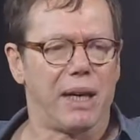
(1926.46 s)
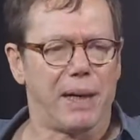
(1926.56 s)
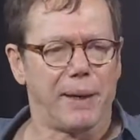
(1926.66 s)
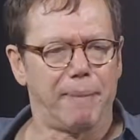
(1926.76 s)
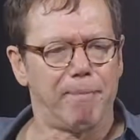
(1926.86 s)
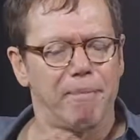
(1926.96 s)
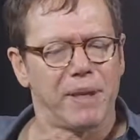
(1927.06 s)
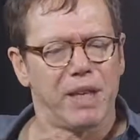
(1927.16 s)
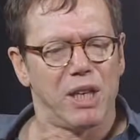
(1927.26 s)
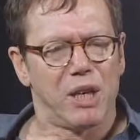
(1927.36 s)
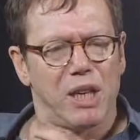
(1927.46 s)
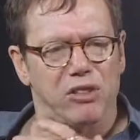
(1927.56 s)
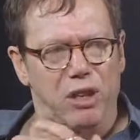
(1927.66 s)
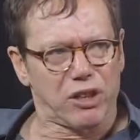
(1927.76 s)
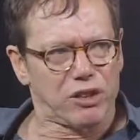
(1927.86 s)

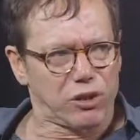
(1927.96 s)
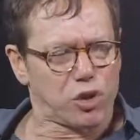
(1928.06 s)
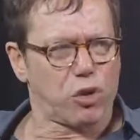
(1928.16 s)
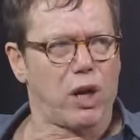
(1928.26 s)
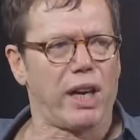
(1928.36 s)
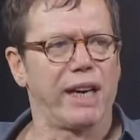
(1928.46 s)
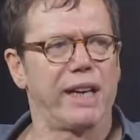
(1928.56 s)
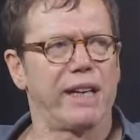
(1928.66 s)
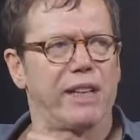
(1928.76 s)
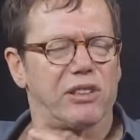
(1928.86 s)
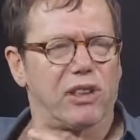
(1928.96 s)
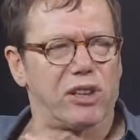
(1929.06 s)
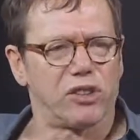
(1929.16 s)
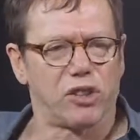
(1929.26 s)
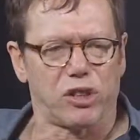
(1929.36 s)
As long as you're trying, as
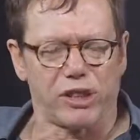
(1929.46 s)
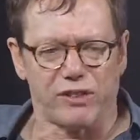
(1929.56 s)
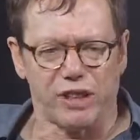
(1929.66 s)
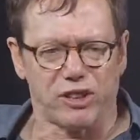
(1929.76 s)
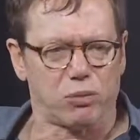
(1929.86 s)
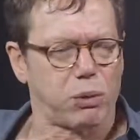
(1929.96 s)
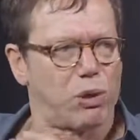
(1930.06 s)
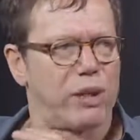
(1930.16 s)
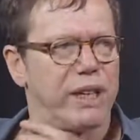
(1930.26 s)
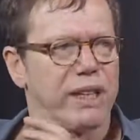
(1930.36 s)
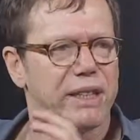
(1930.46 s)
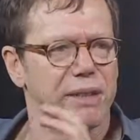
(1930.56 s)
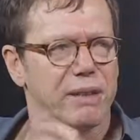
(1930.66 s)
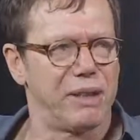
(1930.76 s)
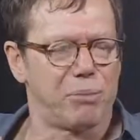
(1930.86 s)
long as you're exploring,
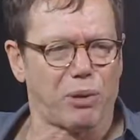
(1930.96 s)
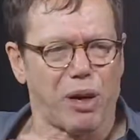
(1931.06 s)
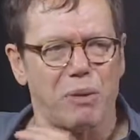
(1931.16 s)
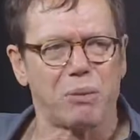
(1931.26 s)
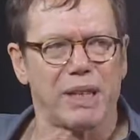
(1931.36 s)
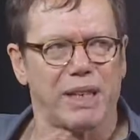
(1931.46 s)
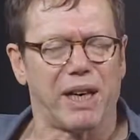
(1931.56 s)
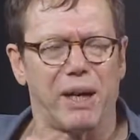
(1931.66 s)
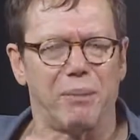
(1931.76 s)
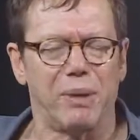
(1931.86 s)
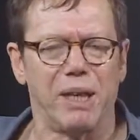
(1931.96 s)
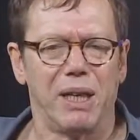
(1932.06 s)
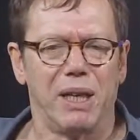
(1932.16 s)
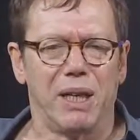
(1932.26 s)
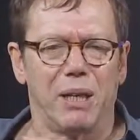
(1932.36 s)
it'll probably come.
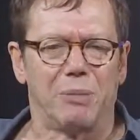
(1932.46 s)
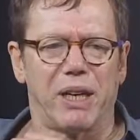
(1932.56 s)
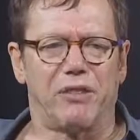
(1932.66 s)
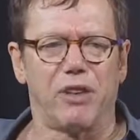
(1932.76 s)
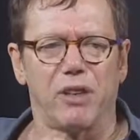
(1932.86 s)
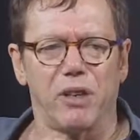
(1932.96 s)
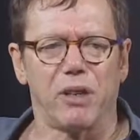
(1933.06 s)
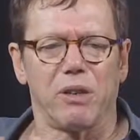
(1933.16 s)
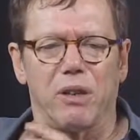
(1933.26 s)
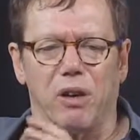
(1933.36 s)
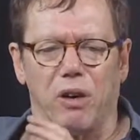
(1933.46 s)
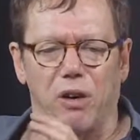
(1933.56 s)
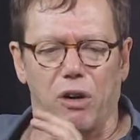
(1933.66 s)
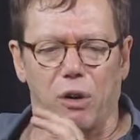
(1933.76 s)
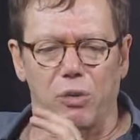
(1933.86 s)
But if you're
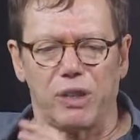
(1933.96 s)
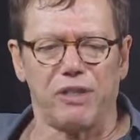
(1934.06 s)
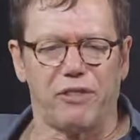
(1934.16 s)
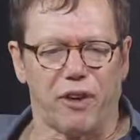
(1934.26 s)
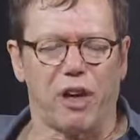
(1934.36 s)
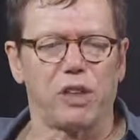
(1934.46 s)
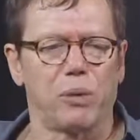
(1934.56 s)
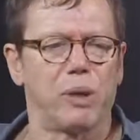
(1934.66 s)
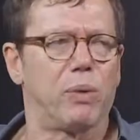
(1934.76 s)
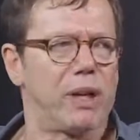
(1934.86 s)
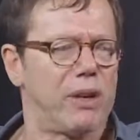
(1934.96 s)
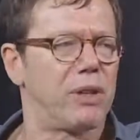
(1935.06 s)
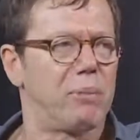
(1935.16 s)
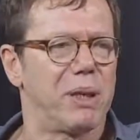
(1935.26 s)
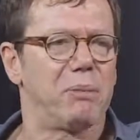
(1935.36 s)
only following what
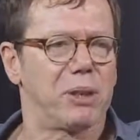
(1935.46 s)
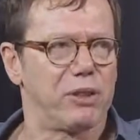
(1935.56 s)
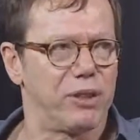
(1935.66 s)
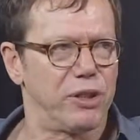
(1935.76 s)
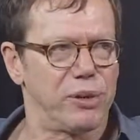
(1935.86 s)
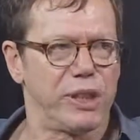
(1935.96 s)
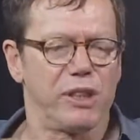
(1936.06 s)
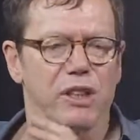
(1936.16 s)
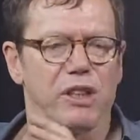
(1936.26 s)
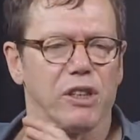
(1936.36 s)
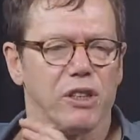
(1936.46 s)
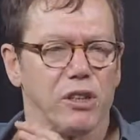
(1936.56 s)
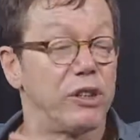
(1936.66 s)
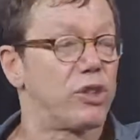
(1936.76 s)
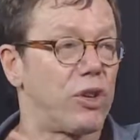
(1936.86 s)
other people are doing,
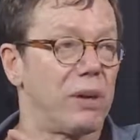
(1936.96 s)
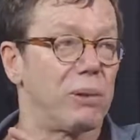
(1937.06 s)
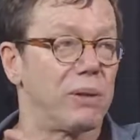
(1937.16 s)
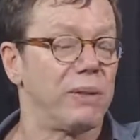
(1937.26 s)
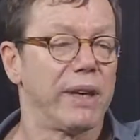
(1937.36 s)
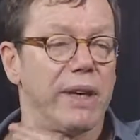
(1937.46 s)
you're in trouble.